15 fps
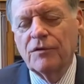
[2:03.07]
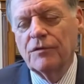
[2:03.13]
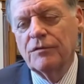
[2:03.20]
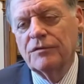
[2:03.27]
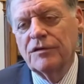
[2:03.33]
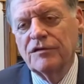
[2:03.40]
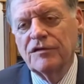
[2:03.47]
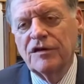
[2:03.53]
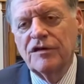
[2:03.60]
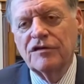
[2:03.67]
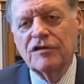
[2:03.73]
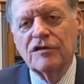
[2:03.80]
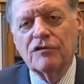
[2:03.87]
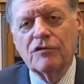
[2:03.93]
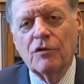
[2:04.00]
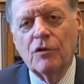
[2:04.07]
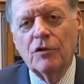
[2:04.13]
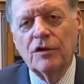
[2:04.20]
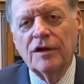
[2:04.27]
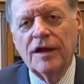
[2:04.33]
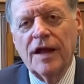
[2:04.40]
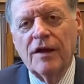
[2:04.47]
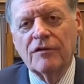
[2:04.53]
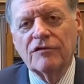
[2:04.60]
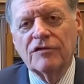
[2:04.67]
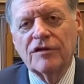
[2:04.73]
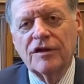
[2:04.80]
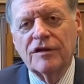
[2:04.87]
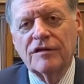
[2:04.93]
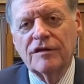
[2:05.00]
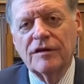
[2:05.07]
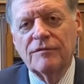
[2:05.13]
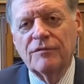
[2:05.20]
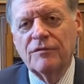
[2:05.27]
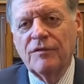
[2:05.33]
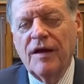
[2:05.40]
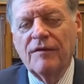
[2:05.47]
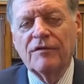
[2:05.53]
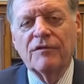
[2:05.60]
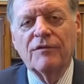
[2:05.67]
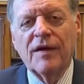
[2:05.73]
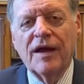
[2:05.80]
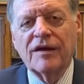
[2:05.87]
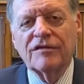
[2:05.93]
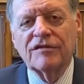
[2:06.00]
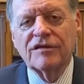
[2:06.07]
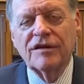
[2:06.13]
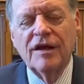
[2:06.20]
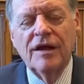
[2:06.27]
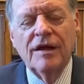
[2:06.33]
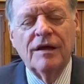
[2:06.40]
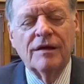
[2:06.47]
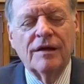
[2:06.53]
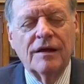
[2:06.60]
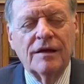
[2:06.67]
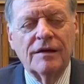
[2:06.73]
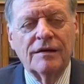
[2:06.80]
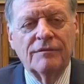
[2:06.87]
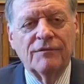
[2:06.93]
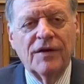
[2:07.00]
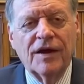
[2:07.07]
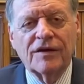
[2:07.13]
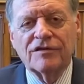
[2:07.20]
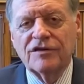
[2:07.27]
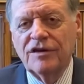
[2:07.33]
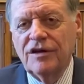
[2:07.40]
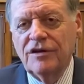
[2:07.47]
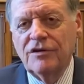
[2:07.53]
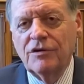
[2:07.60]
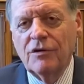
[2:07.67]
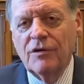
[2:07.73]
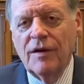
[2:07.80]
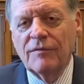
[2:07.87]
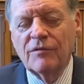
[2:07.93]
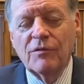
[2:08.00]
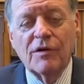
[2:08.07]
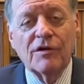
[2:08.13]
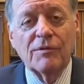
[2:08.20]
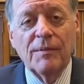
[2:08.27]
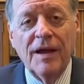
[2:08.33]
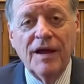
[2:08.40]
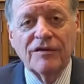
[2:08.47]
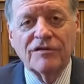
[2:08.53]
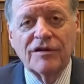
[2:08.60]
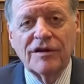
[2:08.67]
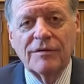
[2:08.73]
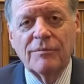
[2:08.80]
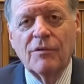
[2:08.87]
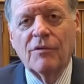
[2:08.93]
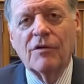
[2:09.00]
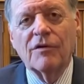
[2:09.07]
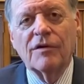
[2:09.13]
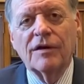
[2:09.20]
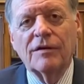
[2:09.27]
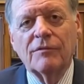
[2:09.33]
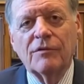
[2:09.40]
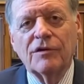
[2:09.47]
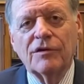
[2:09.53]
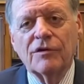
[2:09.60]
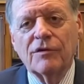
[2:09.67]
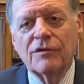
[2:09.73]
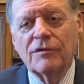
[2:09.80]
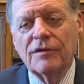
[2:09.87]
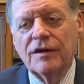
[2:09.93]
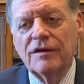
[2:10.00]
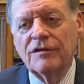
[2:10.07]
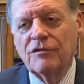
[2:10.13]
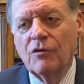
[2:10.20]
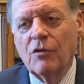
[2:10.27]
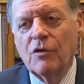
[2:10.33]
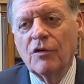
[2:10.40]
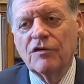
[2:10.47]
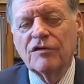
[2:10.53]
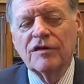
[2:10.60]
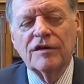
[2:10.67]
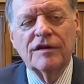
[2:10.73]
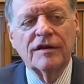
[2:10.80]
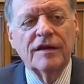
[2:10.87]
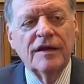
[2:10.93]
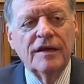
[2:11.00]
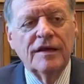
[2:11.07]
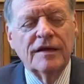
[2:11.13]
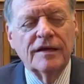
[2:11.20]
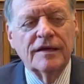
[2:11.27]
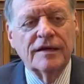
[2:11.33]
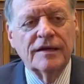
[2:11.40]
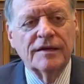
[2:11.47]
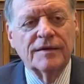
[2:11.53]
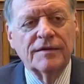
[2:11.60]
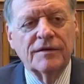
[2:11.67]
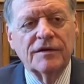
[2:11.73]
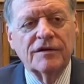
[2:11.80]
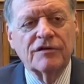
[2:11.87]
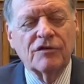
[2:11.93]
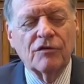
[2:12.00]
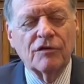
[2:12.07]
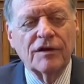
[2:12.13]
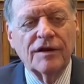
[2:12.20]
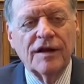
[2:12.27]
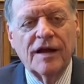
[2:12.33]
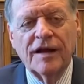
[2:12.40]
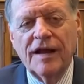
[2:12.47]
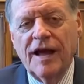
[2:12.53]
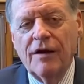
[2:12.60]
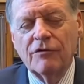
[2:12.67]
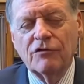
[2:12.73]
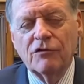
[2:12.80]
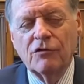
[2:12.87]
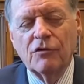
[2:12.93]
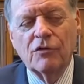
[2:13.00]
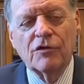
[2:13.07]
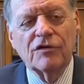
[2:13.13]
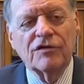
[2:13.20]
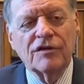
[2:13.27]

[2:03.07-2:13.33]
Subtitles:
Disease Control announced that if you have the vaccine, you don't have to wear the mask anymore when you're indoors, and certainly not outdoors,